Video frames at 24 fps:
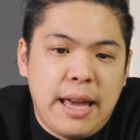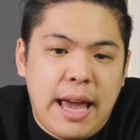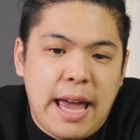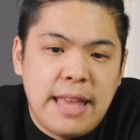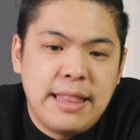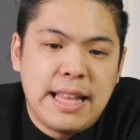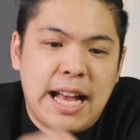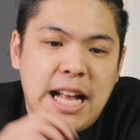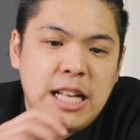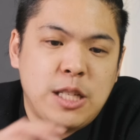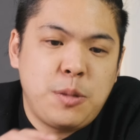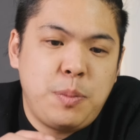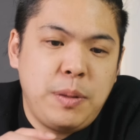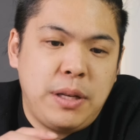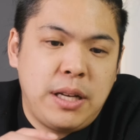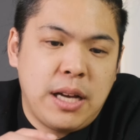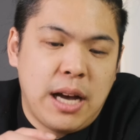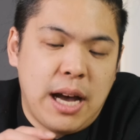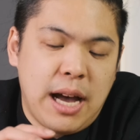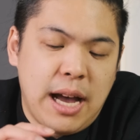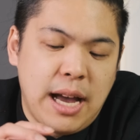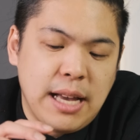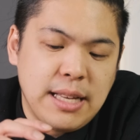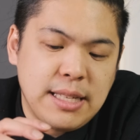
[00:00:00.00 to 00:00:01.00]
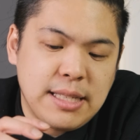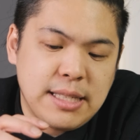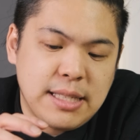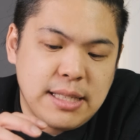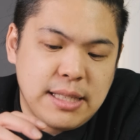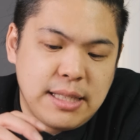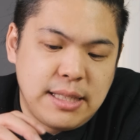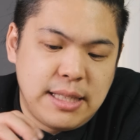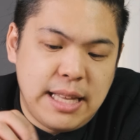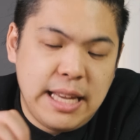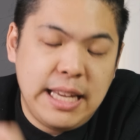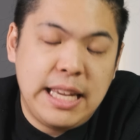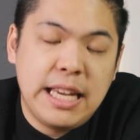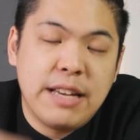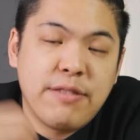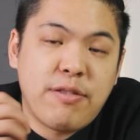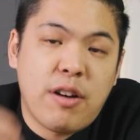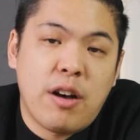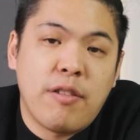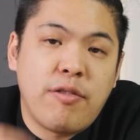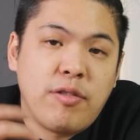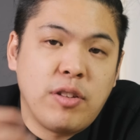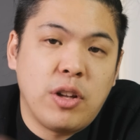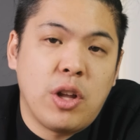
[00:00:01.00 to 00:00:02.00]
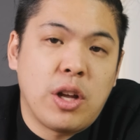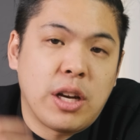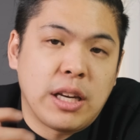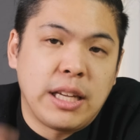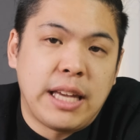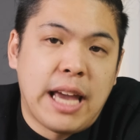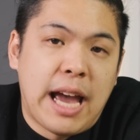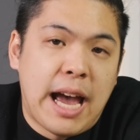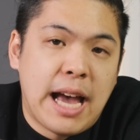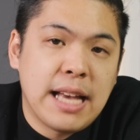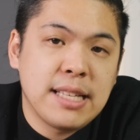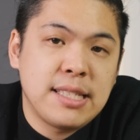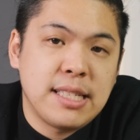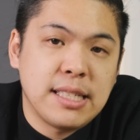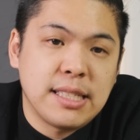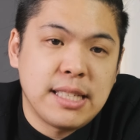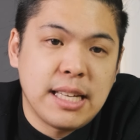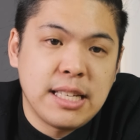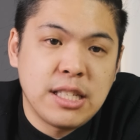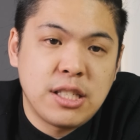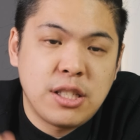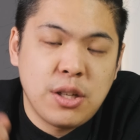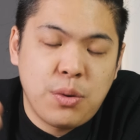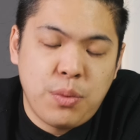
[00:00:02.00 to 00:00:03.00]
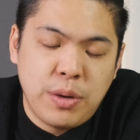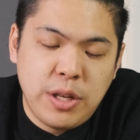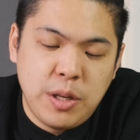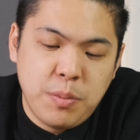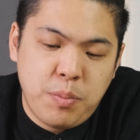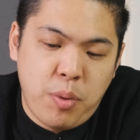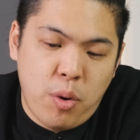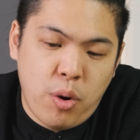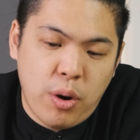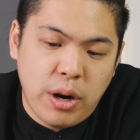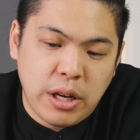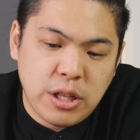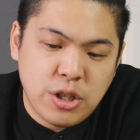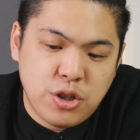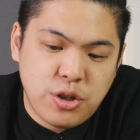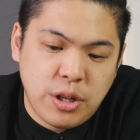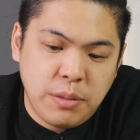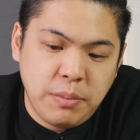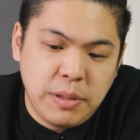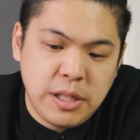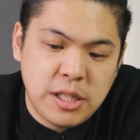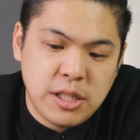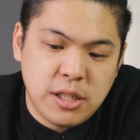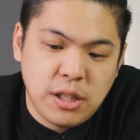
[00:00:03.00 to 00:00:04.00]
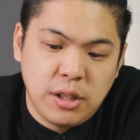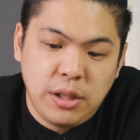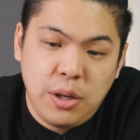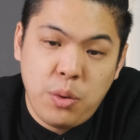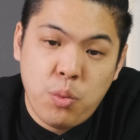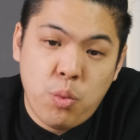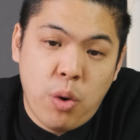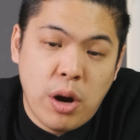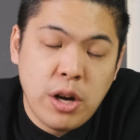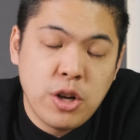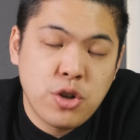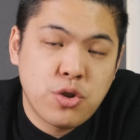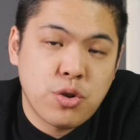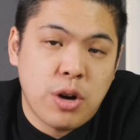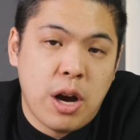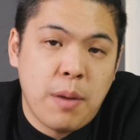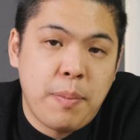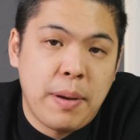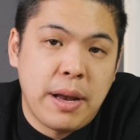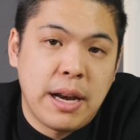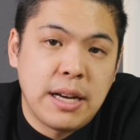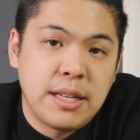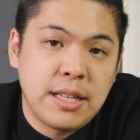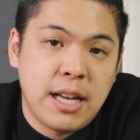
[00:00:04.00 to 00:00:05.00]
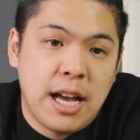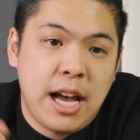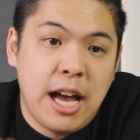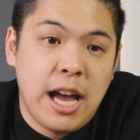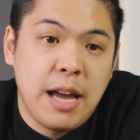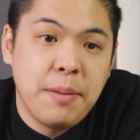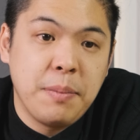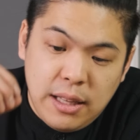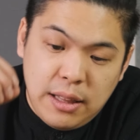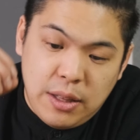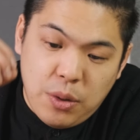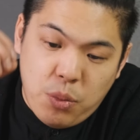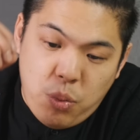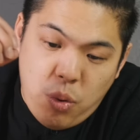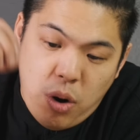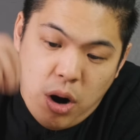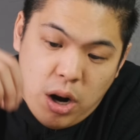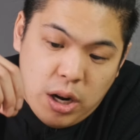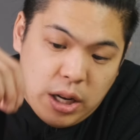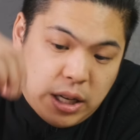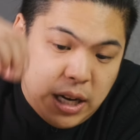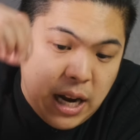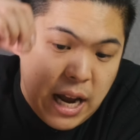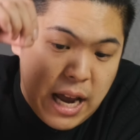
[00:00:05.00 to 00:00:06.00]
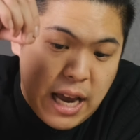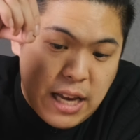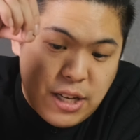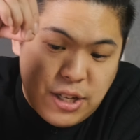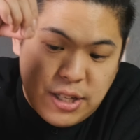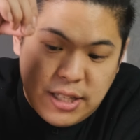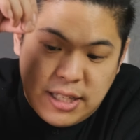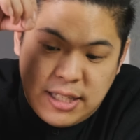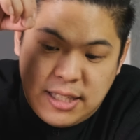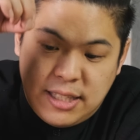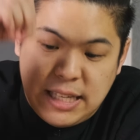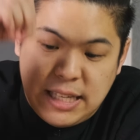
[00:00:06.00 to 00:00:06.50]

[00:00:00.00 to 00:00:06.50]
And that's because they give off a lot of gases. And so when you pour extremely slowly, one drop at a time, the water kind of just